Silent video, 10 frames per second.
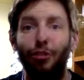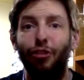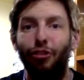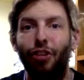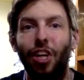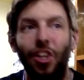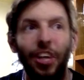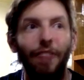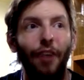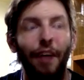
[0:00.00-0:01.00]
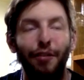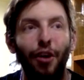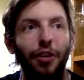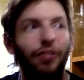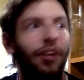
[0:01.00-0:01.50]
You're just going to leave her after
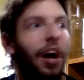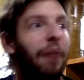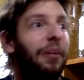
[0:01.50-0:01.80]
all this time?